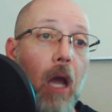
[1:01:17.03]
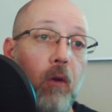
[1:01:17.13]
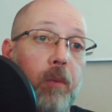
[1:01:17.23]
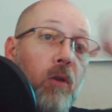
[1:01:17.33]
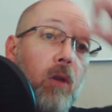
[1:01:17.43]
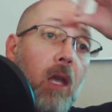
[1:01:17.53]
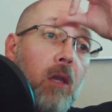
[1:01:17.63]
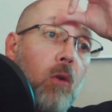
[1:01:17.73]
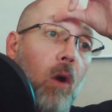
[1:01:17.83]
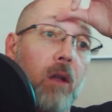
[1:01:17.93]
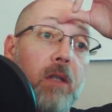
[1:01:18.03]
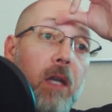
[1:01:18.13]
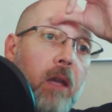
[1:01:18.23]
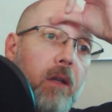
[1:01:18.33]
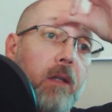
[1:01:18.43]
I repudiate you
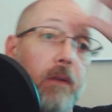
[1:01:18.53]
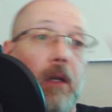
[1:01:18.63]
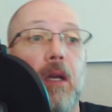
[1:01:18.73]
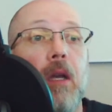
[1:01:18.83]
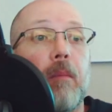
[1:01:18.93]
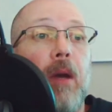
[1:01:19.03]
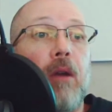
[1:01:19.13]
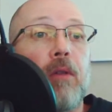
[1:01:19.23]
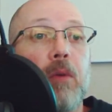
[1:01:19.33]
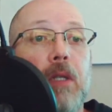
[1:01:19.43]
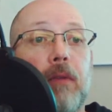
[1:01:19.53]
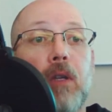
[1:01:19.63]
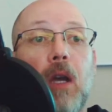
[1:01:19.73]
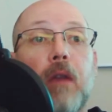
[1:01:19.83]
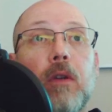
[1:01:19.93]
altogether. My oath was given
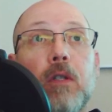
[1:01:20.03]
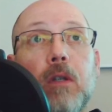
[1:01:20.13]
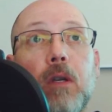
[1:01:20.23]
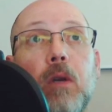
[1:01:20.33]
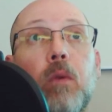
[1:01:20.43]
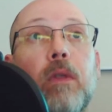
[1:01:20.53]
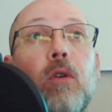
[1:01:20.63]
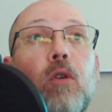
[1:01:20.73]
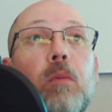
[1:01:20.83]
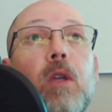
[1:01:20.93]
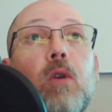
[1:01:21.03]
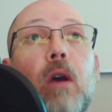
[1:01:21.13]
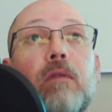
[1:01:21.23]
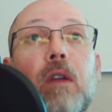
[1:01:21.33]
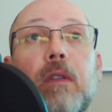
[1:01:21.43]
to others, with whom you
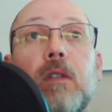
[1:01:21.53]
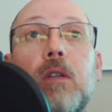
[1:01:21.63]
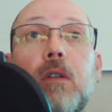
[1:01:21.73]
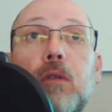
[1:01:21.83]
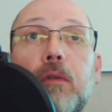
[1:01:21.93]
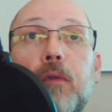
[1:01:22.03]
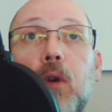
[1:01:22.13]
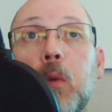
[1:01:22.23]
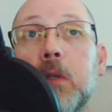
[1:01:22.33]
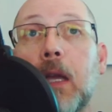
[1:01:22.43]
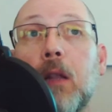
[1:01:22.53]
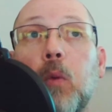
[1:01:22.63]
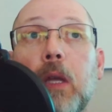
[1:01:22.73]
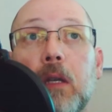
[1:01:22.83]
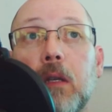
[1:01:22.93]
have nothing to do, for it was idle
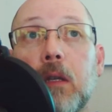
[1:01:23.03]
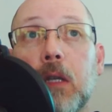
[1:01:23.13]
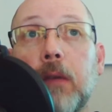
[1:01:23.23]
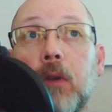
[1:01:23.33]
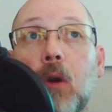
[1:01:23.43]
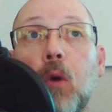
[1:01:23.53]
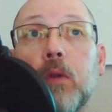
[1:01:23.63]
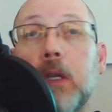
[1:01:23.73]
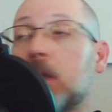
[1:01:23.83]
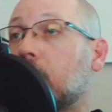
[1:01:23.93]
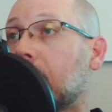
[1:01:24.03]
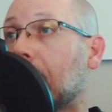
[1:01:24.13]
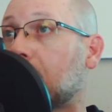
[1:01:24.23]
wind, given only to the